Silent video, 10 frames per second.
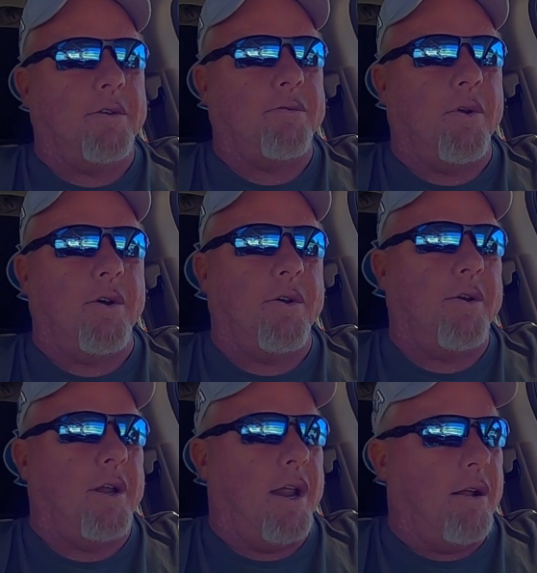goes
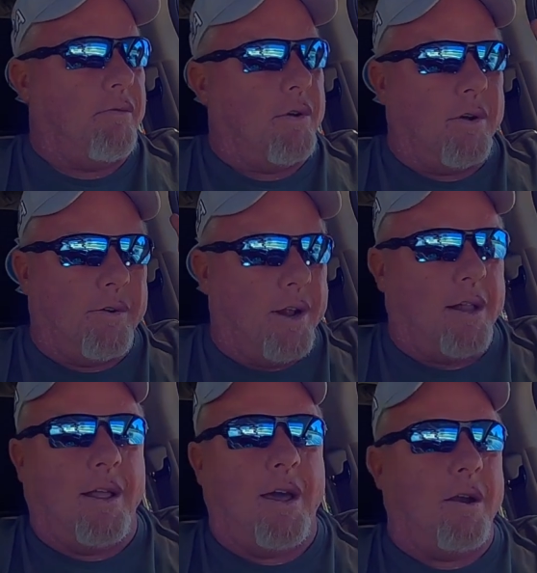wrong and that rung on
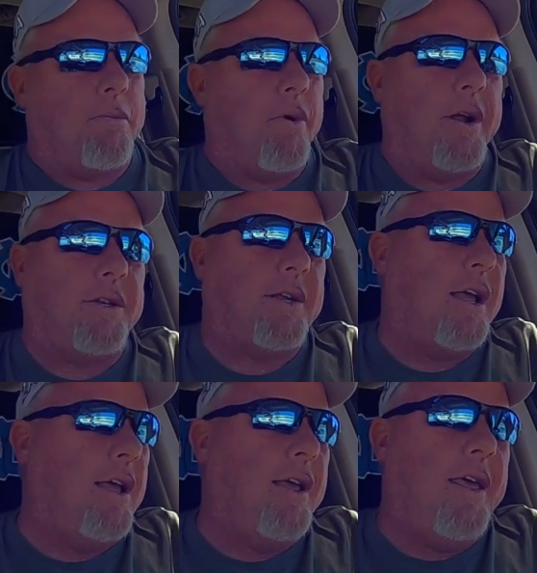that ladder breaks.
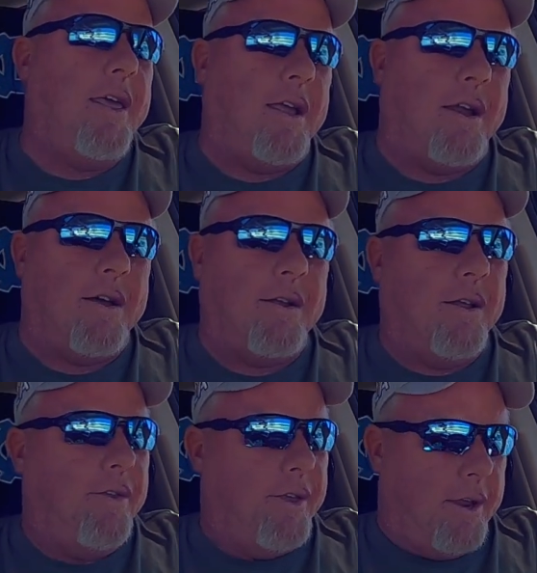You know,
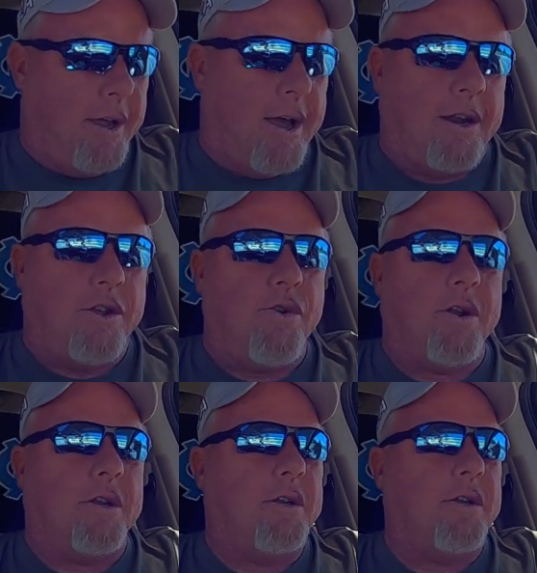you got a
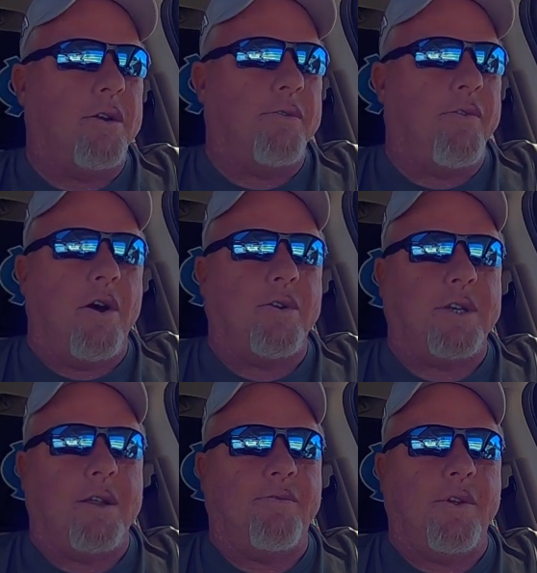unit gonna fall
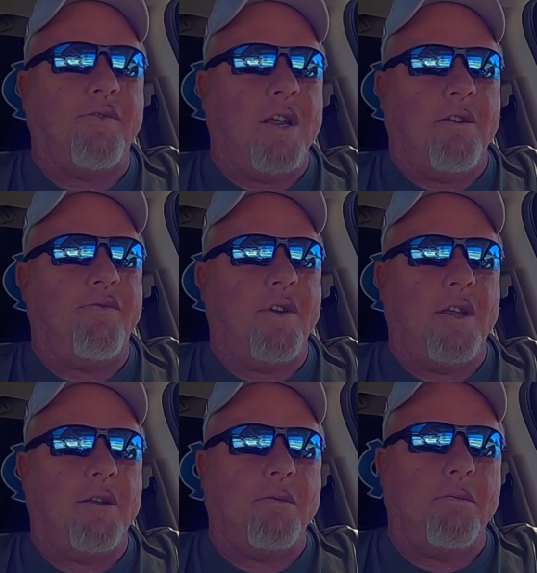10-15
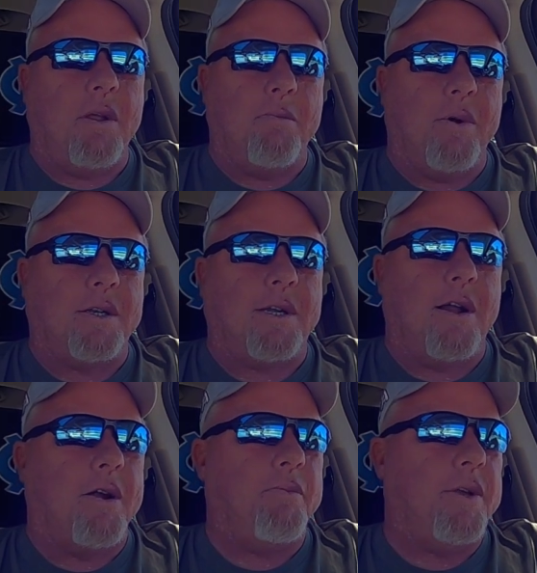feet and get busted
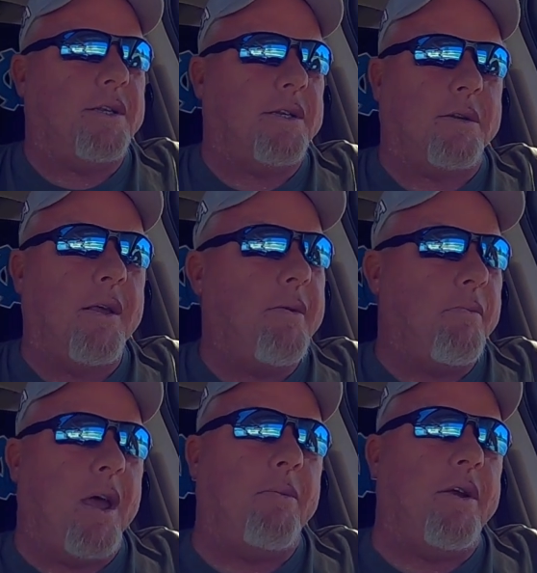all to pieces.
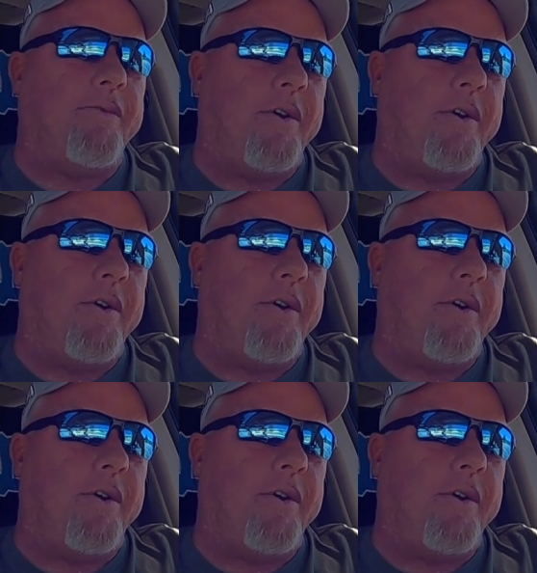Maybe